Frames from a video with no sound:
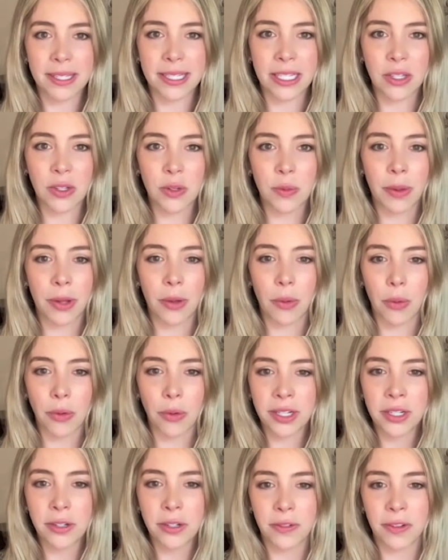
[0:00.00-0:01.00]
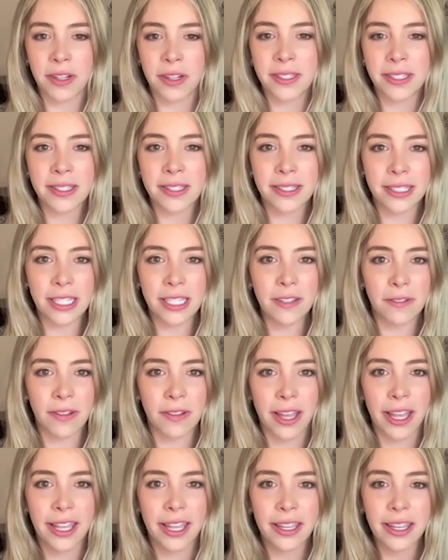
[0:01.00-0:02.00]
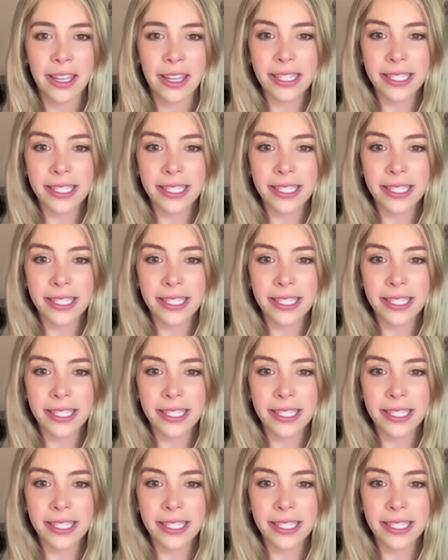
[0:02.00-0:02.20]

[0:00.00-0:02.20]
to you by holding your funds in CeFi.